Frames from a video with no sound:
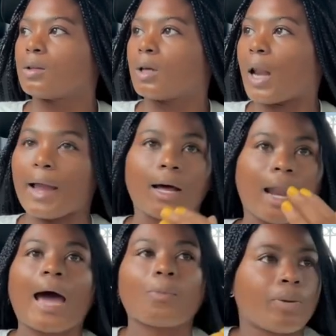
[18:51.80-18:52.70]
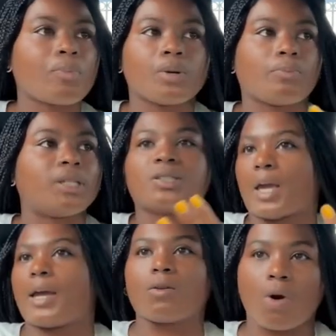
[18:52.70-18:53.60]
a lot of people be
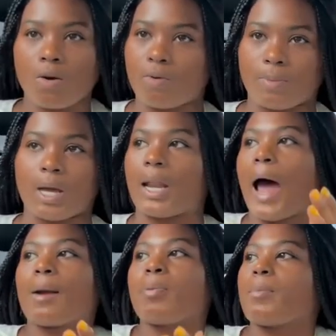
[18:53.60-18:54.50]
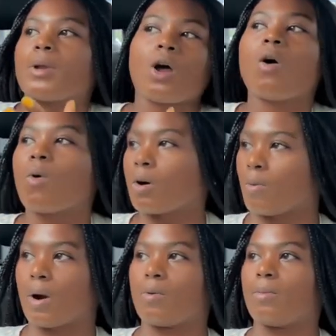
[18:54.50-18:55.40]
scared to work with me. A lot of people don't want to
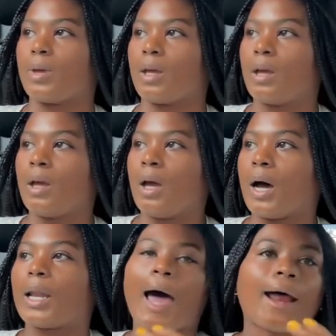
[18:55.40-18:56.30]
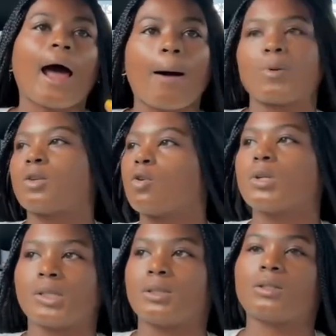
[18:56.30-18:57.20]
work with me. A lot
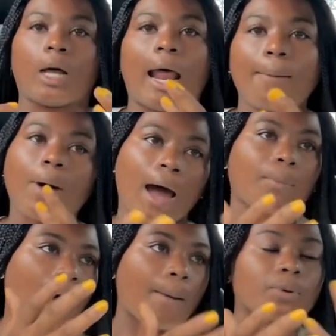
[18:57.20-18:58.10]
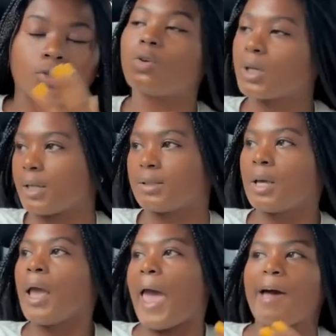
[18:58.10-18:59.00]
of opportunities
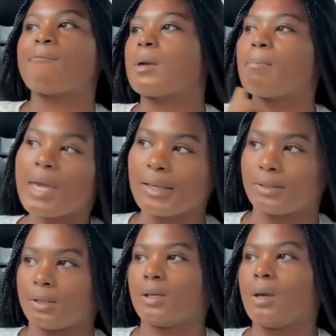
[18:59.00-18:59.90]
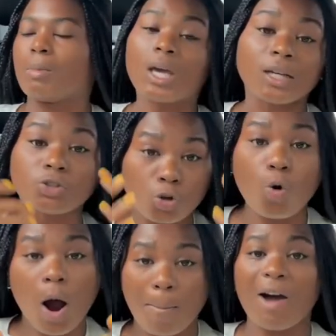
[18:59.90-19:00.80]
have been missed because you are my